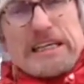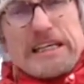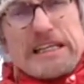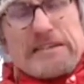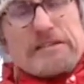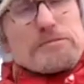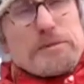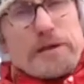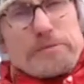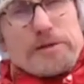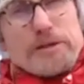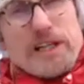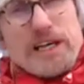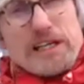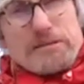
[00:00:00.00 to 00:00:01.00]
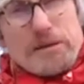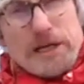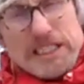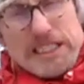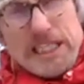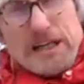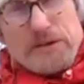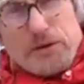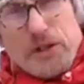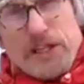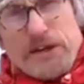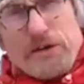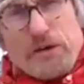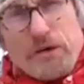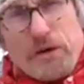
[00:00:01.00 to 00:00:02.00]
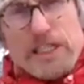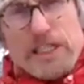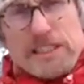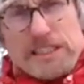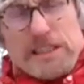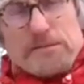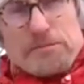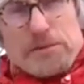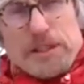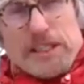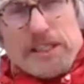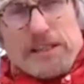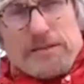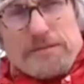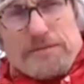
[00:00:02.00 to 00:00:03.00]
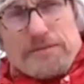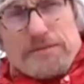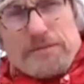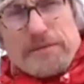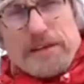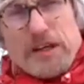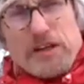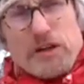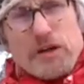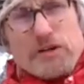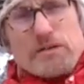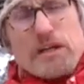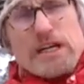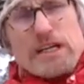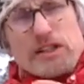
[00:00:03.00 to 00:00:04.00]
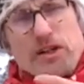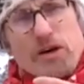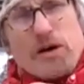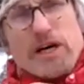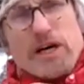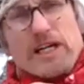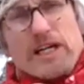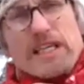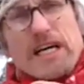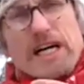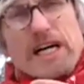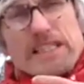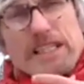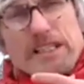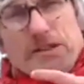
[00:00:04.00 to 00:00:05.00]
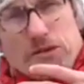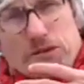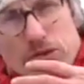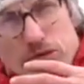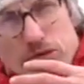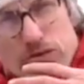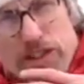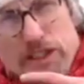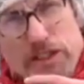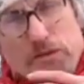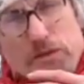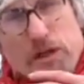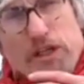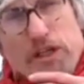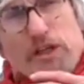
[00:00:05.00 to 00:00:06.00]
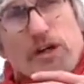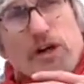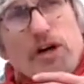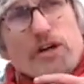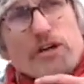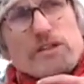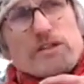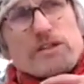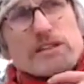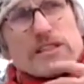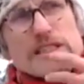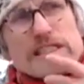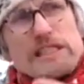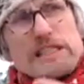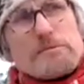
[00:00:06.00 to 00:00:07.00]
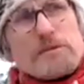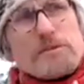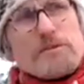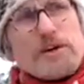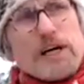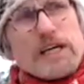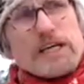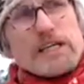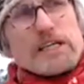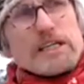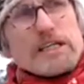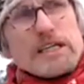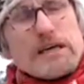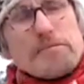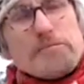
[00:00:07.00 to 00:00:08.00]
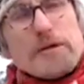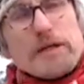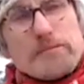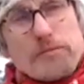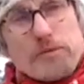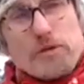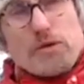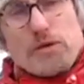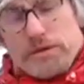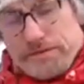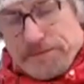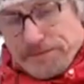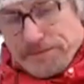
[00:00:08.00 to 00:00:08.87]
even people like myself who live quite simply, you know, you know, I think I need to really work on simplifying a bit more.